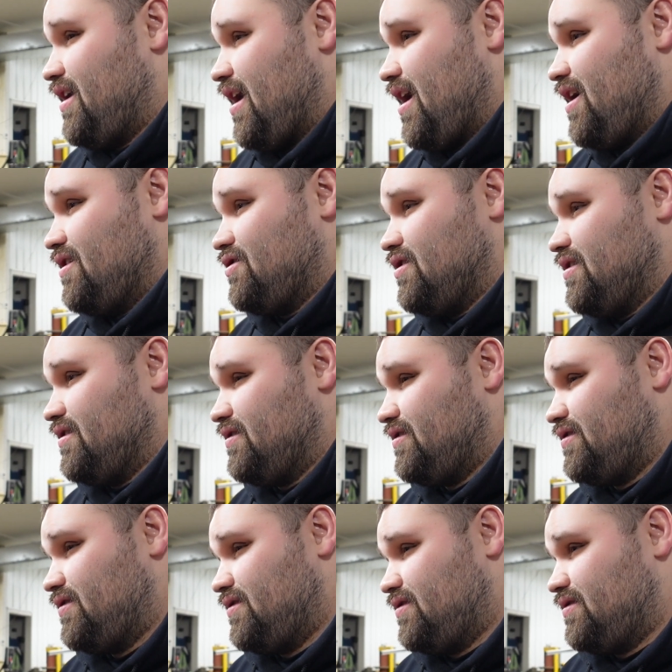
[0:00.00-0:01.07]

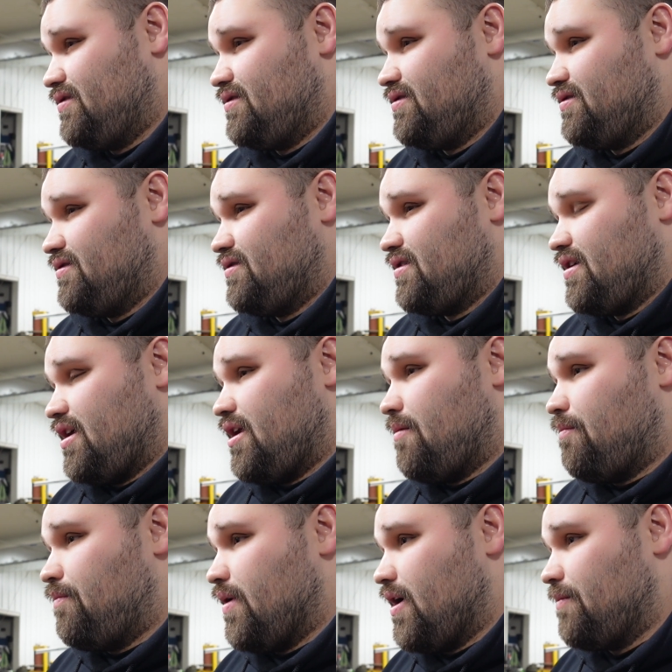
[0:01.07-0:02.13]
cages and a
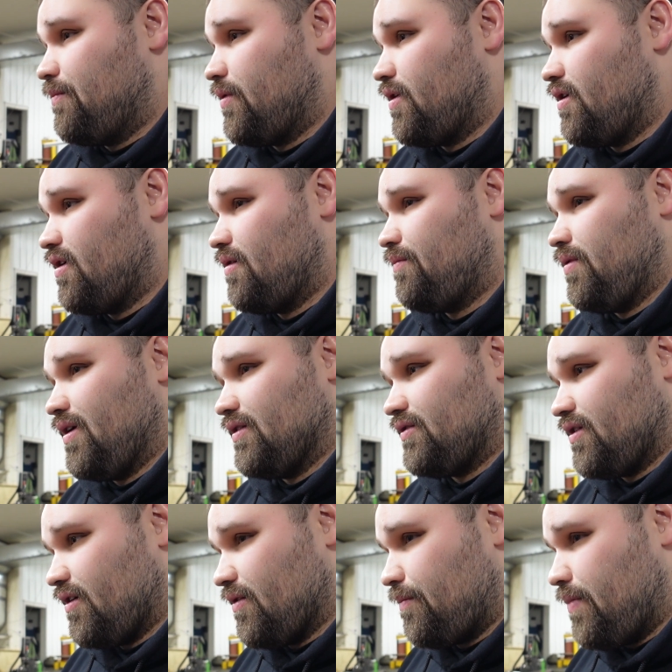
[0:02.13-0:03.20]
bumper plus
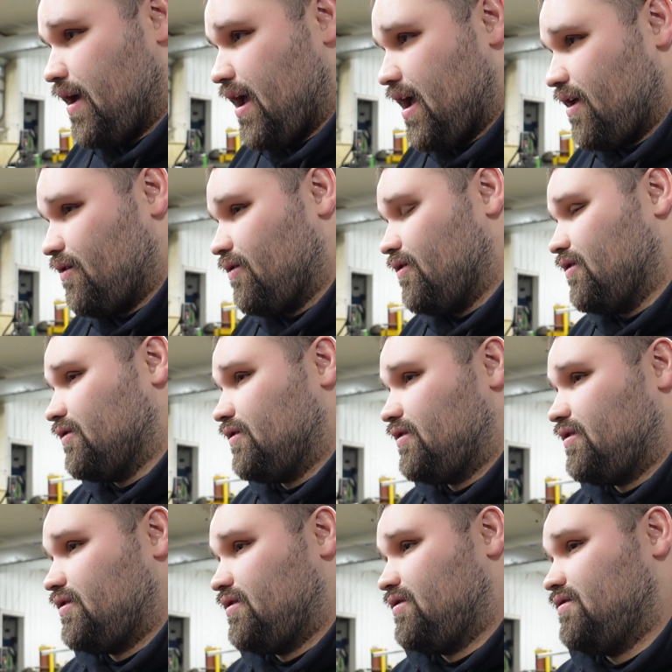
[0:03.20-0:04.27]
all the
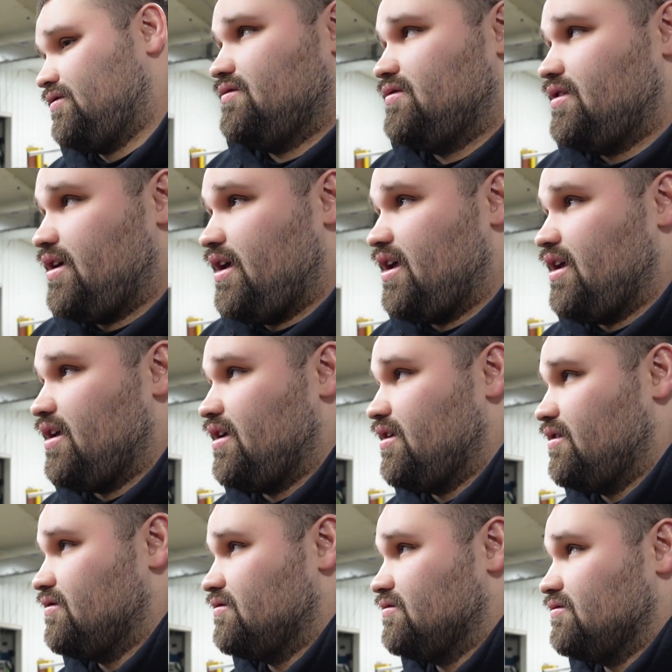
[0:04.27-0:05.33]
panels
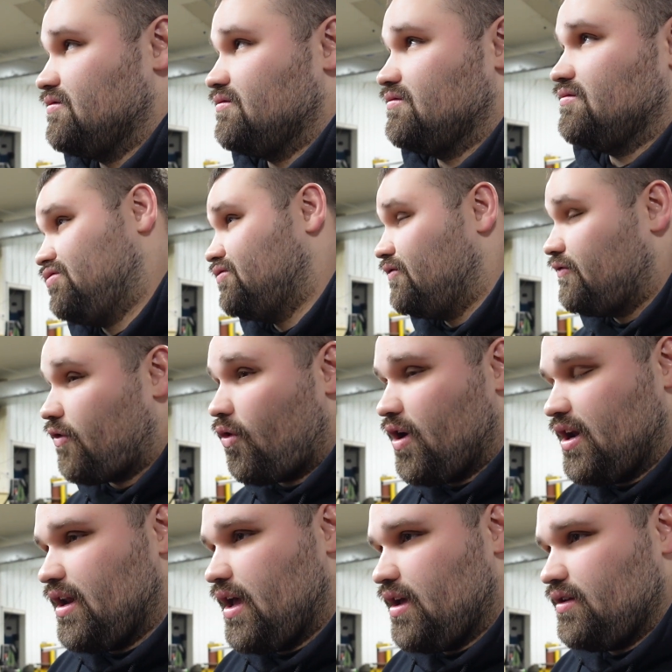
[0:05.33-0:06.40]
in 40
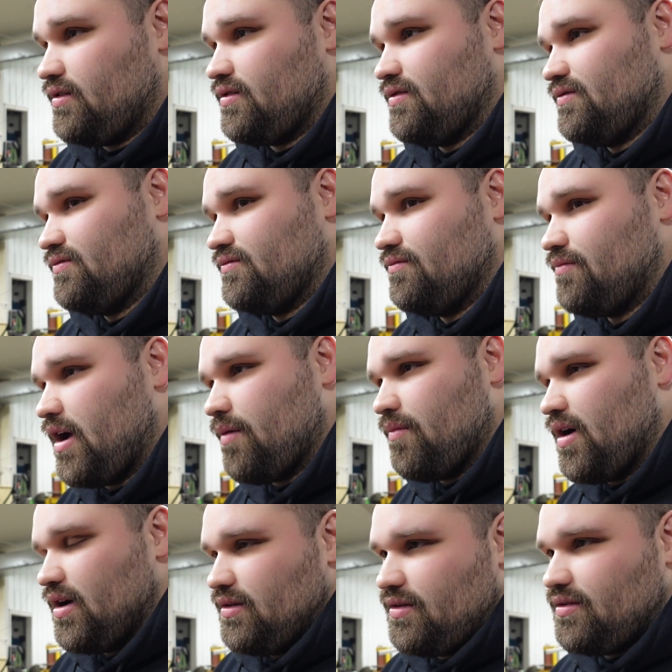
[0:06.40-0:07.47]
days, about a
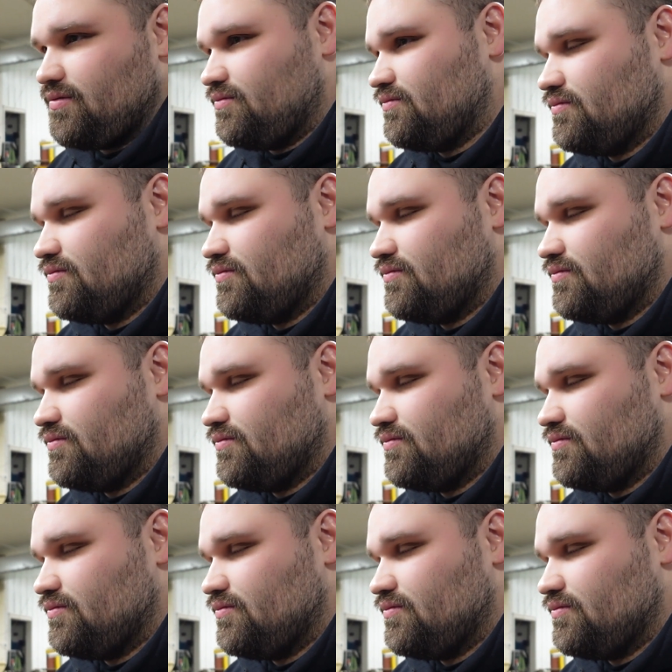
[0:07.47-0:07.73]
month.